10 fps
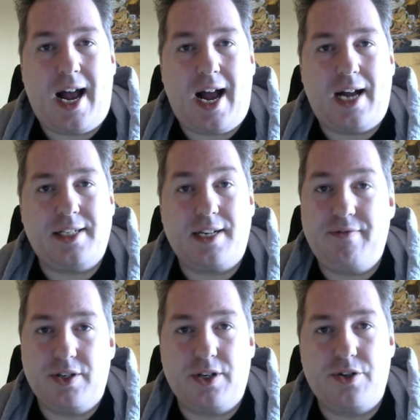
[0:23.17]
And
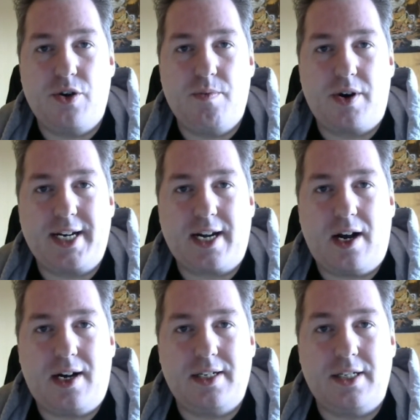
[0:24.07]
if you don't know
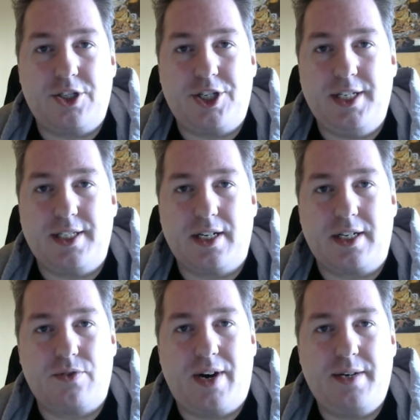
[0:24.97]
Monica, she's a
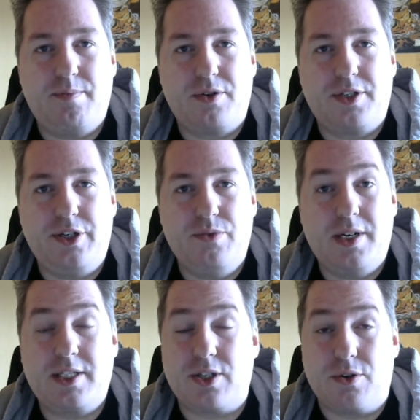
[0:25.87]
great
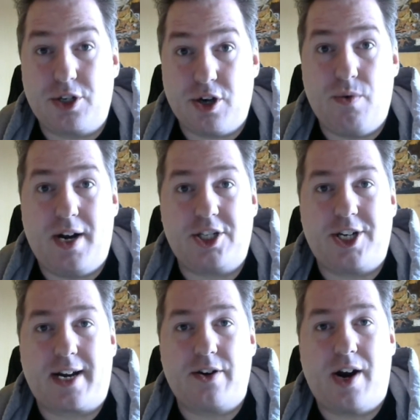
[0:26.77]
booktuber, so go and
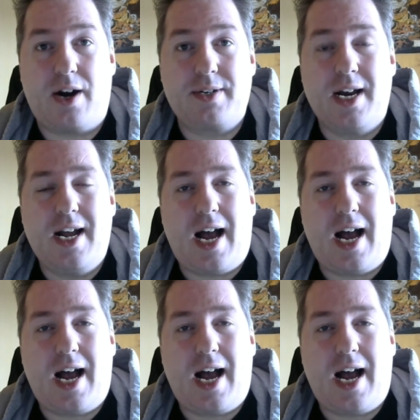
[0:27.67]
check her out.